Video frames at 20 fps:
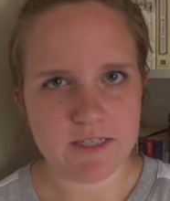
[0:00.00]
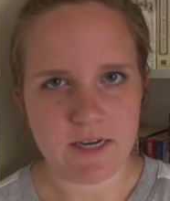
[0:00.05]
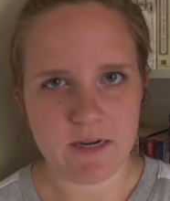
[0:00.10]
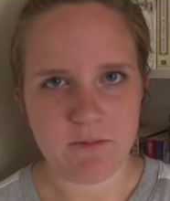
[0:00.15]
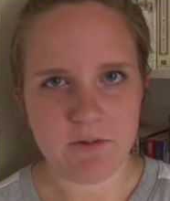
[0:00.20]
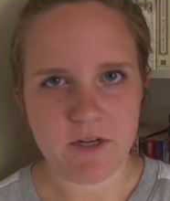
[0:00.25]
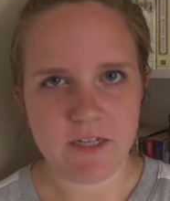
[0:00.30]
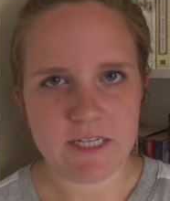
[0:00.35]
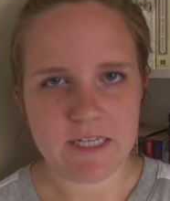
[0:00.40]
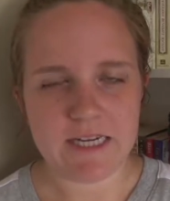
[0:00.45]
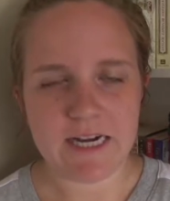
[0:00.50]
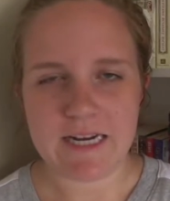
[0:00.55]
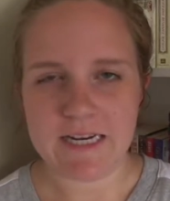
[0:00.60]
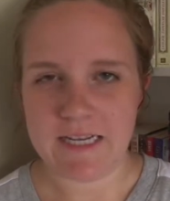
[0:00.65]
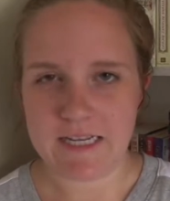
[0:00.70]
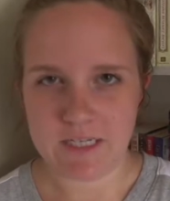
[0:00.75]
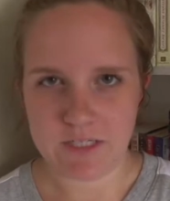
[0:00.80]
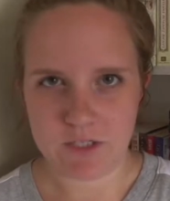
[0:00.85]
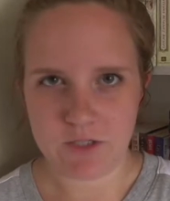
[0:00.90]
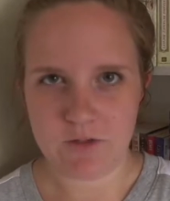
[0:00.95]
I really got
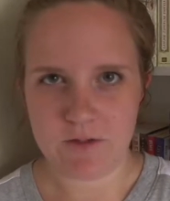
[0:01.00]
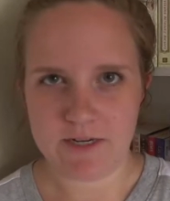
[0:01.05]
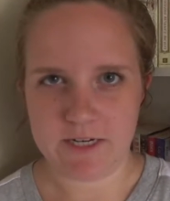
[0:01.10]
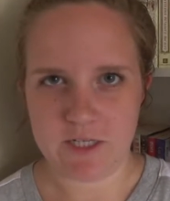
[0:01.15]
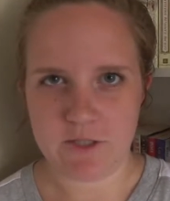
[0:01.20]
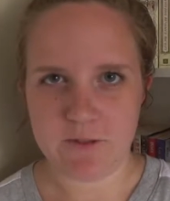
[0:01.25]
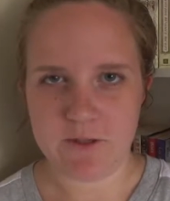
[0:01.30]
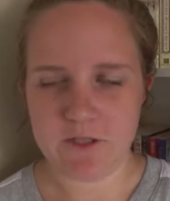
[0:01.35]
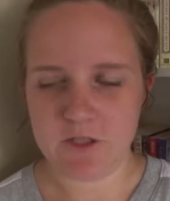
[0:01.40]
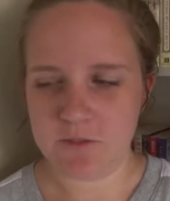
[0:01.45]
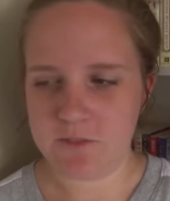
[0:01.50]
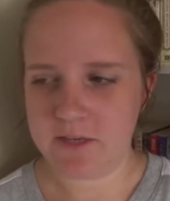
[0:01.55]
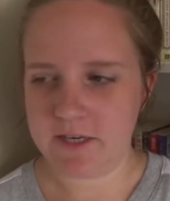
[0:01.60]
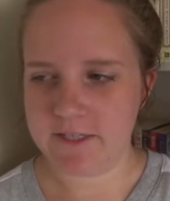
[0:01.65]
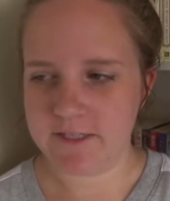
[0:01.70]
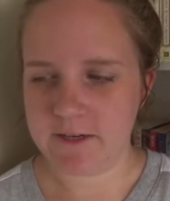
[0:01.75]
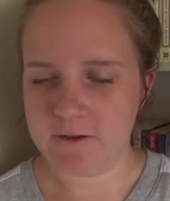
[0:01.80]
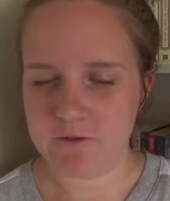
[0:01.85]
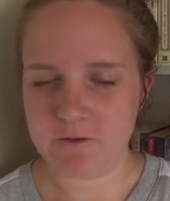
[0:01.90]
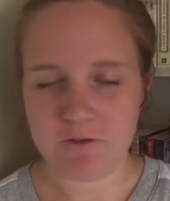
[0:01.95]
into it, especially
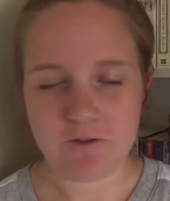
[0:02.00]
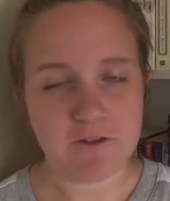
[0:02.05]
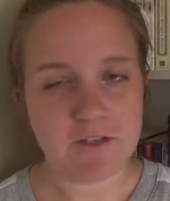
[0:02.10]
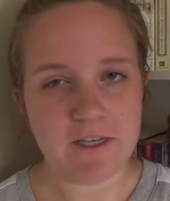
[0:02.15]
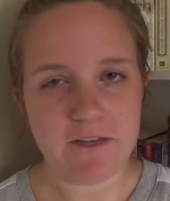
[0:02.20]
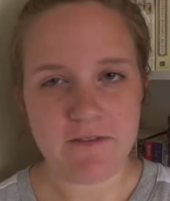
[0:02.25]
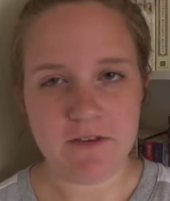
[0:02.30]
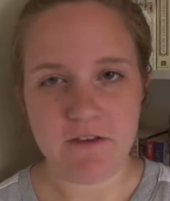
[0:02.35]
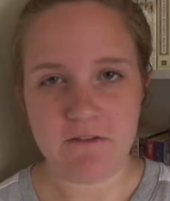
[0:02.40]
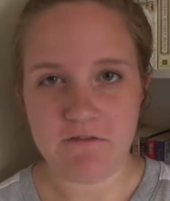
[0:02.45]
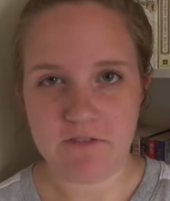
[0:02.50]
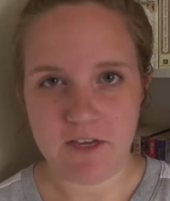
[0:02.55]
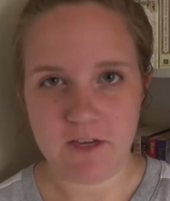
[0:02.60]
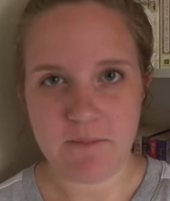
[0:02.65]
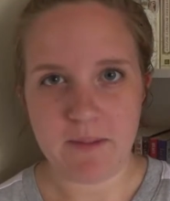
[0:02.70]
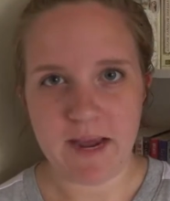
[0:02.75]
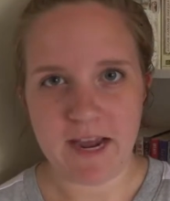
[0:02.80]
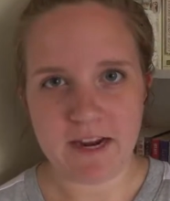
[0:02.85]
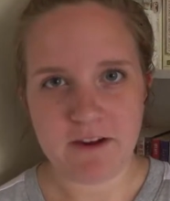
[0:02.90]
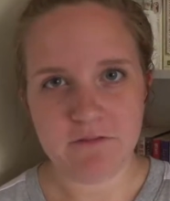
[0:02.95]
because I was receiving
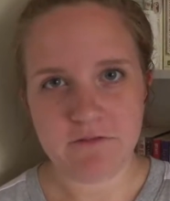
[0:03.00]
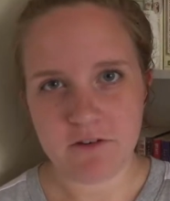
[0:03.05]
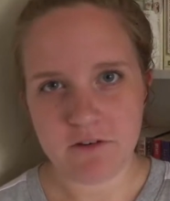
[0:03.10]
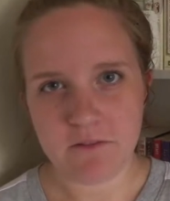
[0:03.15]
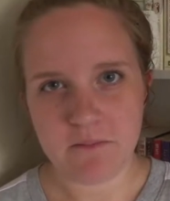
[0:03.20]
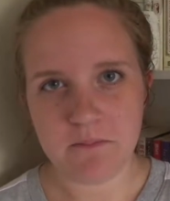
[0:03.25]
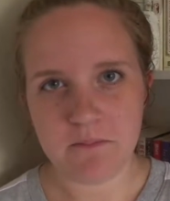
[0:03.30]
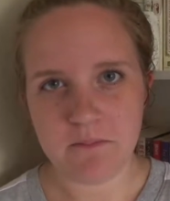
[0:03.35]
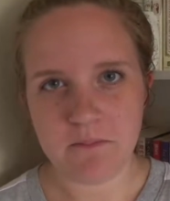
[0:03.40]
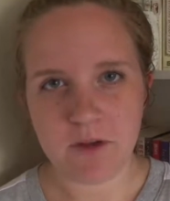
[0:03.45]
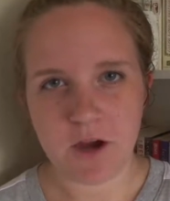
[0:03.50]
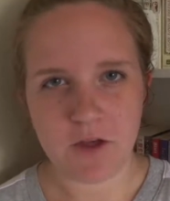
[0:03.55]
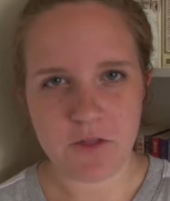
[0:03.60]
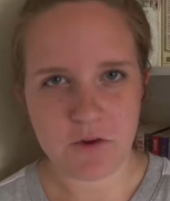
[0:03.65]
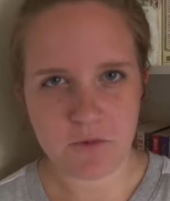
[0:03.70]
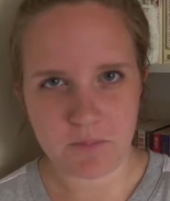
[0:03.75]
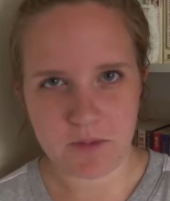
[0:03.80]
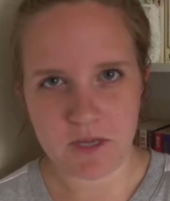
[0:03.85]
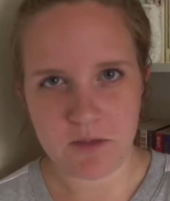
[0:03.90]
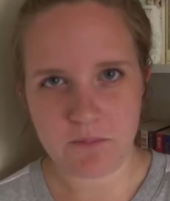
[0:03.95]
feedback from
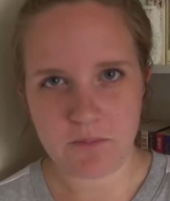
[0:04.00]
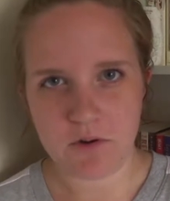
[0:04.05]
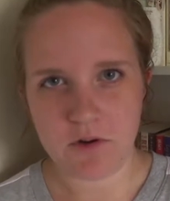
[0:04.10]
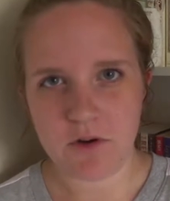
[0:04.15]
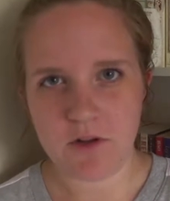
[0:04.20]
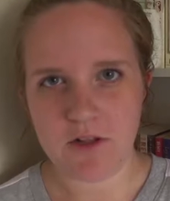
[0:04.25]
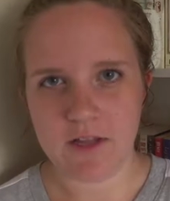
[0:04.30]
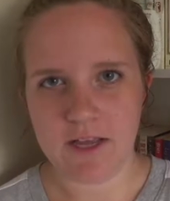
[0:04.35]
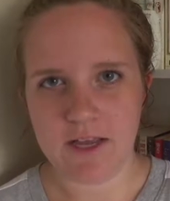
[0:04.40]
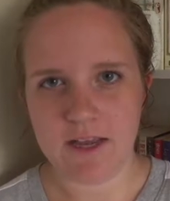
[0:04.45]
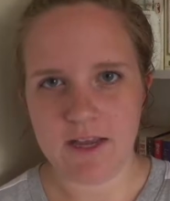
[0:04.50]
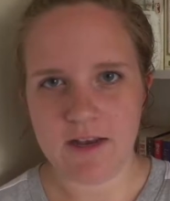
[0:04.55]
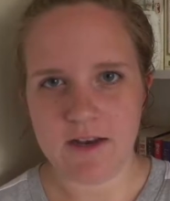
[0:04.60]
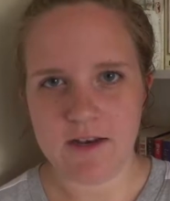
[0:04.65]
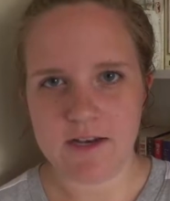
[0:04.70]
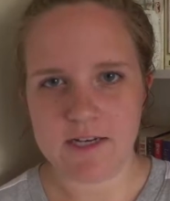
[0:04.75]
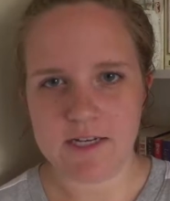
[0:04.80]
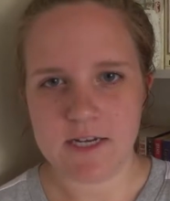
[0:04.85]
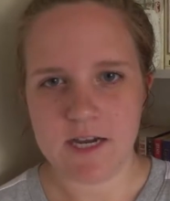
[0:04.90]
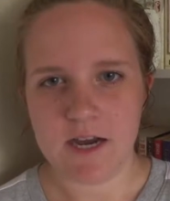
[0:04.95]
other people
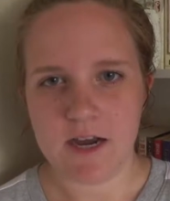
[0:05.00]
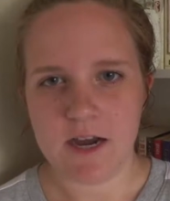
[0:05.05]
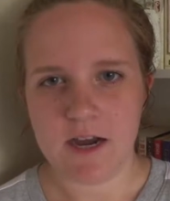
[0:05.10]
and,